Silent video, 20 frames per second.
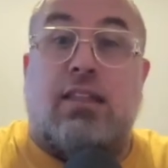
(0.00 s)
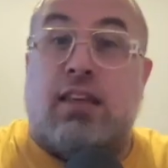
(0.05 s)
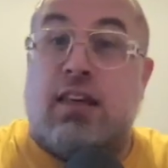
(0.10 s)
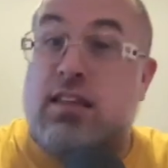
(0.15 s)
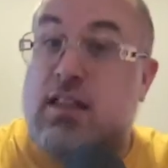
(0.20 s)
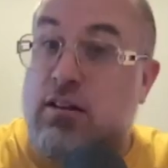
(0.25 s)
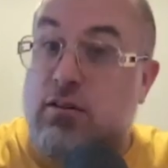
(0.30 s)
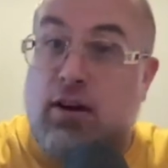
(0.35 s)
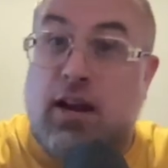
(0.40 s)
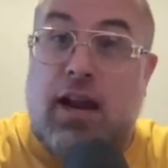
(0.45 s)
They're
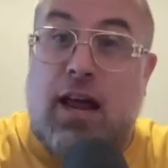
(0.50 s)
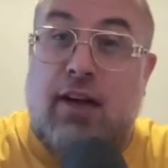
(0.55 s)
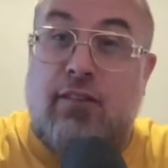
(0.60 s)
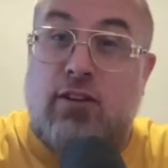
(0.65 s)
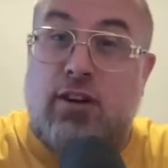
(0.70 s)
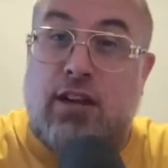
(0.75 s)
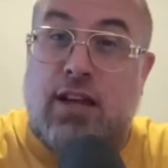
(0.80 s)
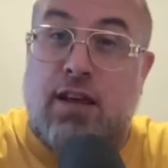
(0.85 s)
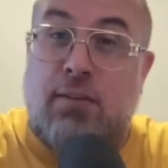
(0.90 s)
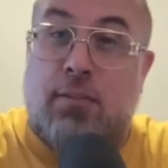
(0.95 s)
still going to have
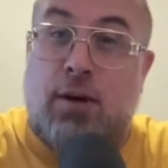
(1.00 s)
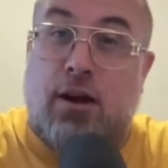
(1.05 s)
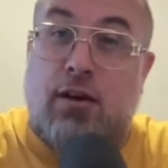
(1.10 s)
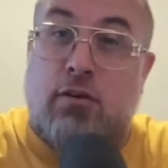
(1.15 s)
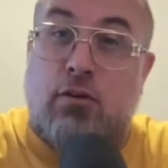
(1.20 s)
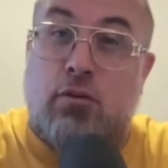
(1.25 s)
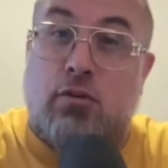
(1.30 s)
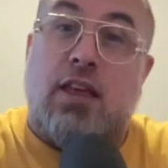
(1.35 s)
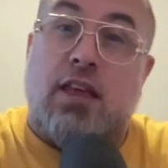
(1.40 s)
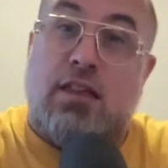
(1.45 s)
a deep
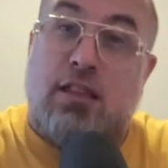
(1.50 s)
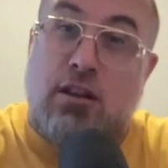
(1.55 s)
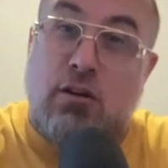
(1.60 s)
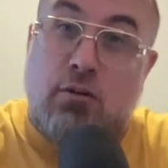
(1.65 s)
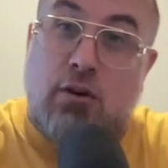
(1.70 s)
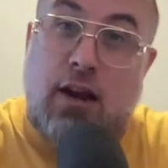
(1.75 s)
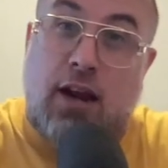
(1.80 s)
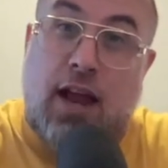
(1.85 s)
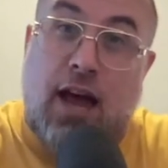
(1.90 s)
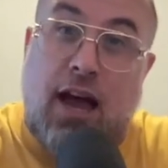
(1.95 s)
underhook. They're
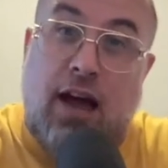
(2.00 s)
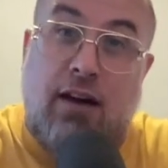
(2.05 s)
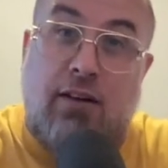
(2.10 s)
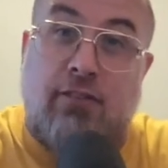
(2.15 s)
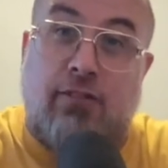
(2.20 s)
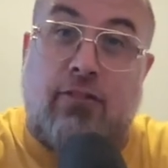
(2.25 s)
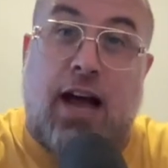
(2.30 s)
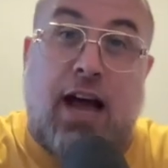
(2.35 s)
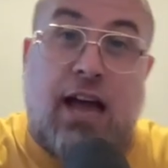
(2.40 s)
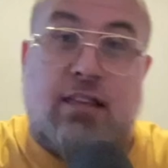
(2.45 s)
still going to
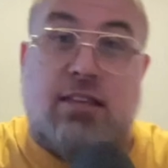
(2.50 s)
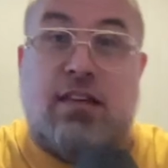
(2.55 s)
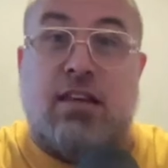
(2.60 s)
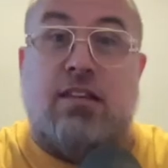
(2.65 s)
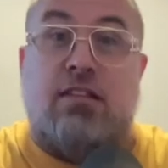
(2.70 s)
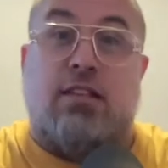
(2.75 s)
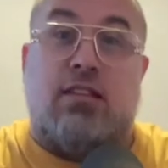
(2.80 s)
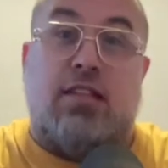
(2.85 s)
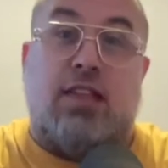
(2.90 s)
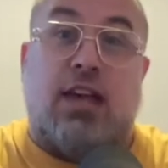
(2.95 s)
have
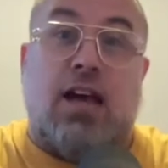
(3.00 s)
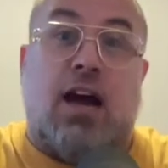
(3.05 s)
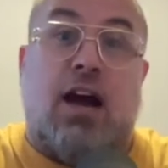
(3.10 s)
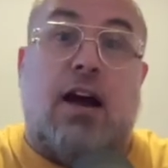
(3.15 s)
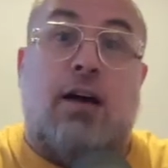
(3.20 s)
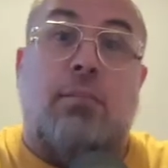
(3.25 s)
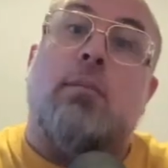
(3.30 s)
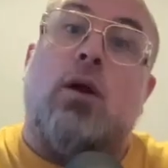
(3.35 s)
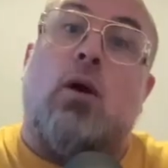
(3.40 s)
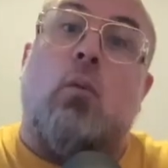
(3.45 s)
access to the
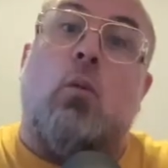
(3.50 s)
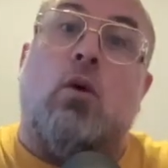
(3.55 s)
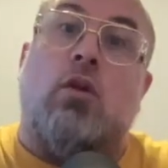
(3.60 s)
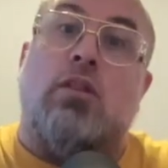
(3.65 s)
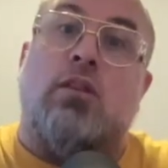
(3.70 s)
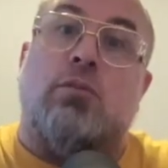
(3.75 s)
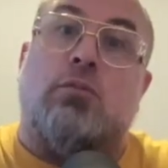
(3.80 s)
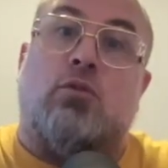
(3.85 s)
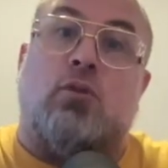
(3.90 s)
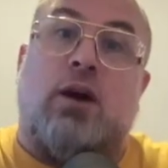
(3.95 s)
arm, but I
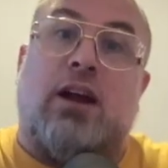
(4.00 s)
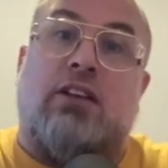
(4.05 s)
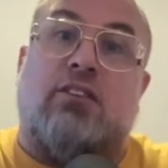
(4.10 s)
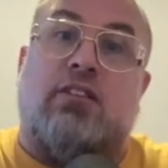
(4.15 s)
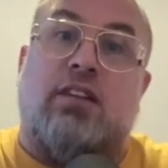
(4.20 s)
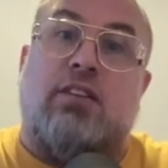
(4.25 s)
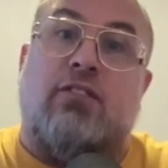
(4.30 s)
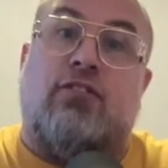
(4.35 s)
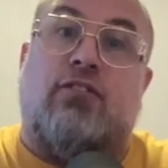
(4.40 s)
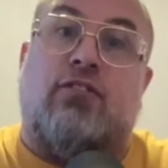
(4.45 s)
want them to
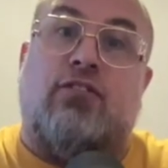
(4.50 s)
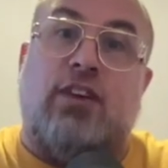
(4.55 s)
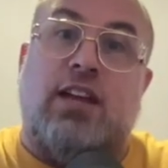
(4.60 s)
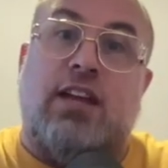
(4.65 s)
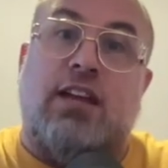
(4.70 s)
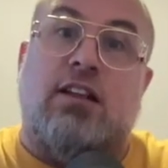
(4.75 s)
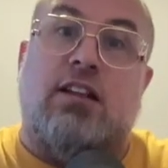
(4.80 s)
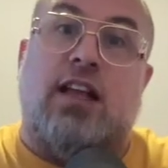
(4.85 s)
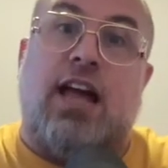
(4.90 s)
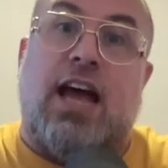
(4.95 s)
actually
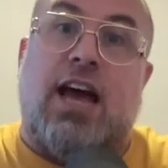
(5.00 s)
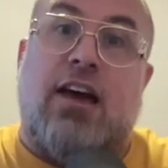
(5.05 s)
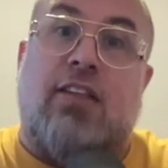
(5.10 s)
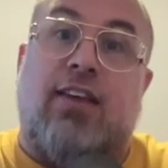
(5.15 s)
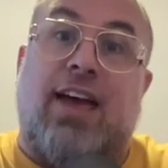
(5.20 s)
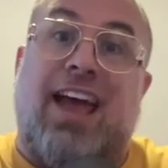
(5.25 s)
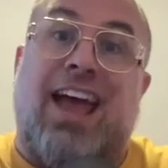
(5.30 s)
feel how they